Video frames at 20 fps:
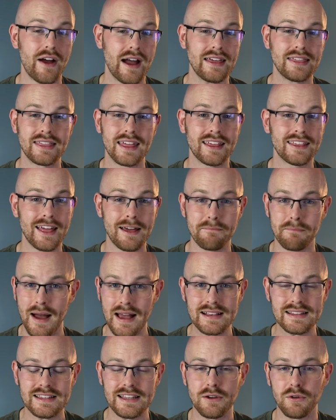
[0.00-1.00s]
I think that
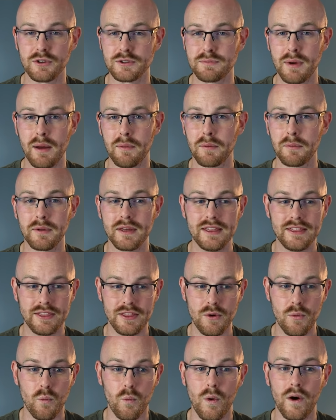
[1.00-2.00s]
MySQL is probably
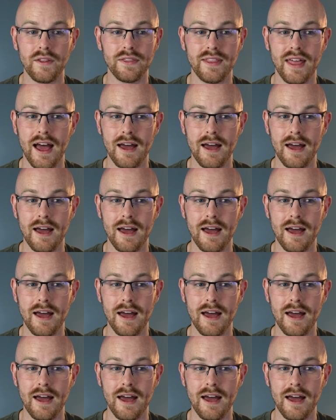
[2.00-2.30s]
the one